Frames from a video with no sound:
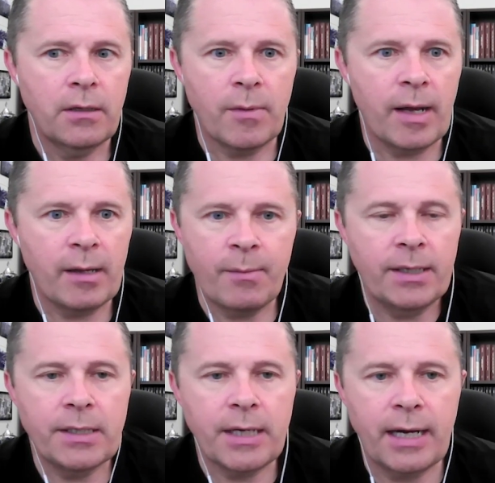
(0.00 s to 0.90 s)
the
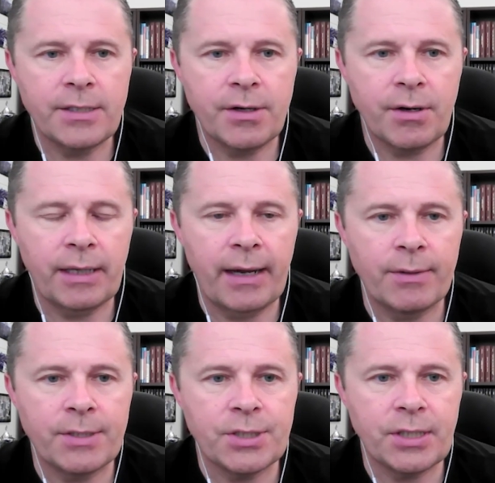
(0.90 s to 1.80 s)
recommended dietary
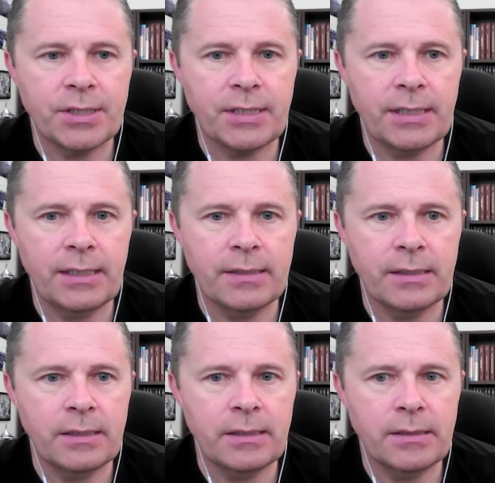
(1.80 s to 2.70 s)
allowance just
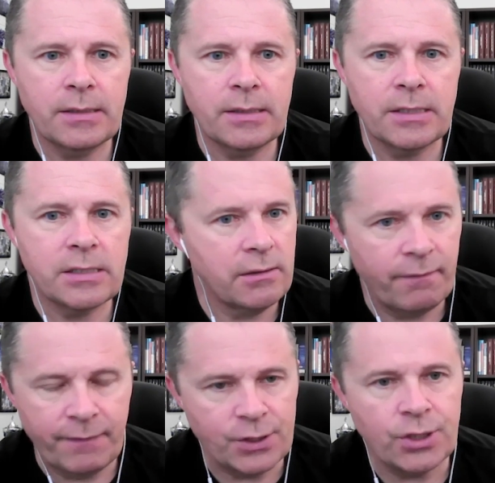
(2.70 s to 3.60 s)
isn't
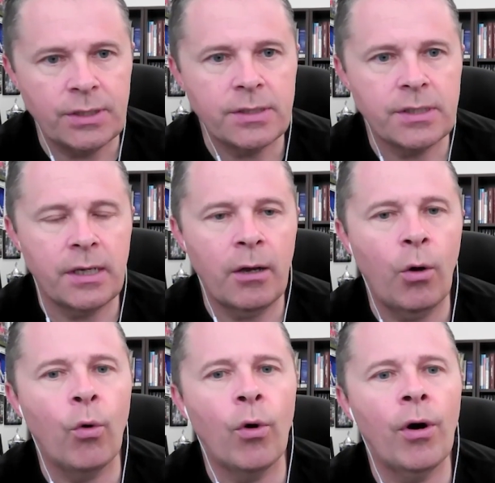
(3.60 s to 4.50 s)
sufficient,
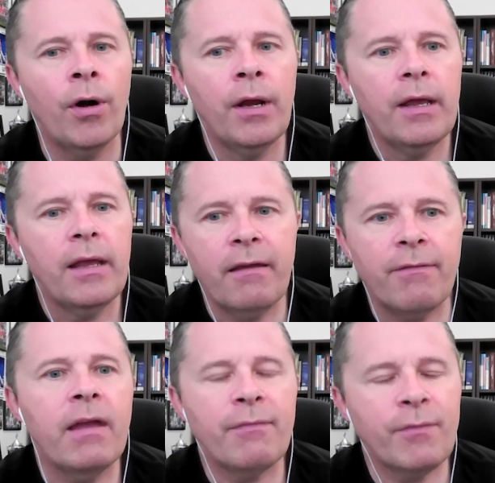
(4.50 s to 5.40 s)
or
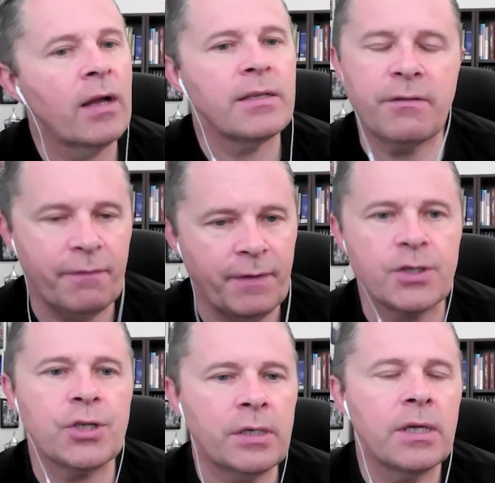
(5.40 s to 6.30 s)
if not
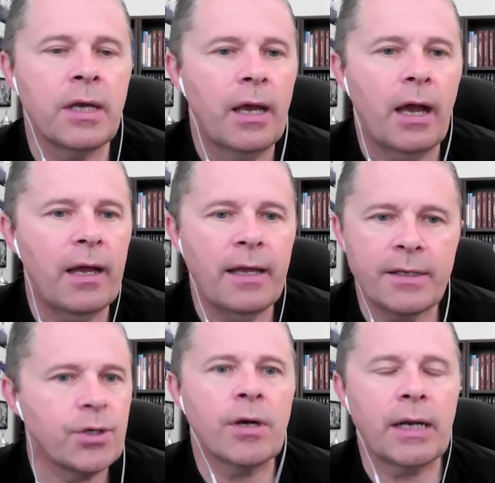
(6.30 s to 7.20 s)
sufficient,
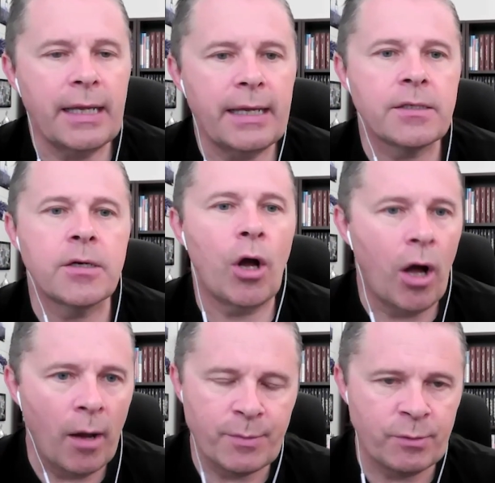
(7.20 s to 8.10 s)
it certainly isn't
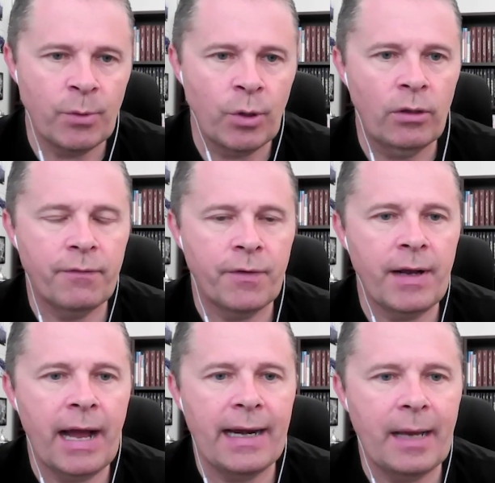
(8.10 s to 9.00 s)
optimal
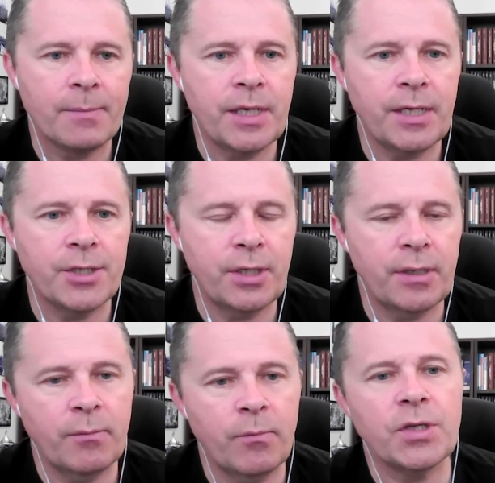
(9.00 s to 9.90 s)
for
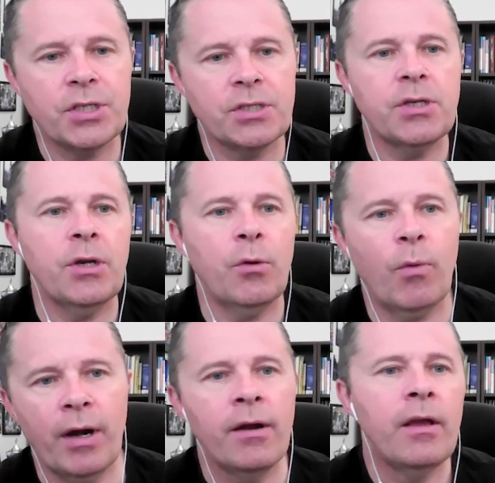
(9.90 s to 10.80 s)
adaptation, which is,
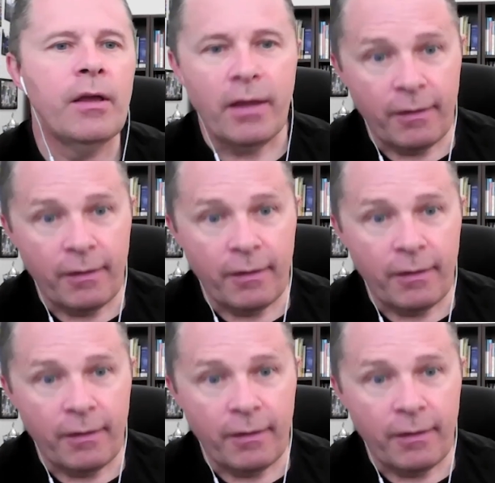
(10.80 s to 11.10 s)
where